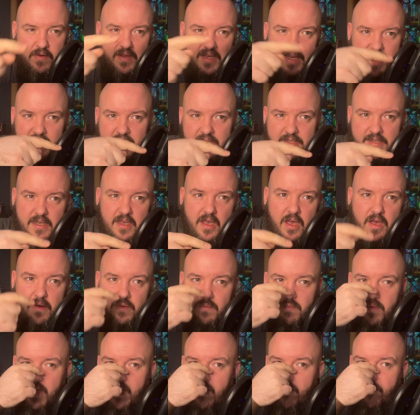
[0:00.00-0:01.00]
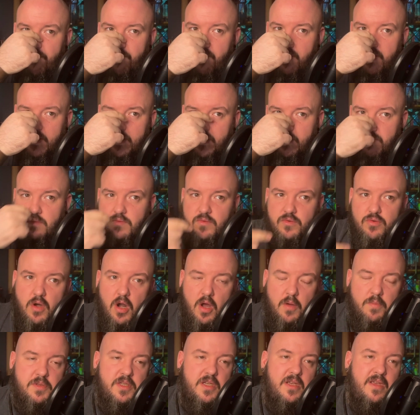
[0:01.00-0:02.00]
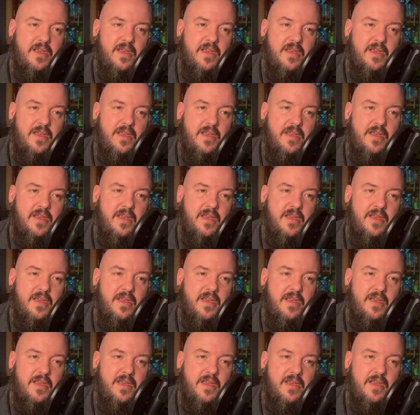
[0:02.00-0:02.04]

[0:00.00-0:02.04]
years ago, when it first sort of dropped,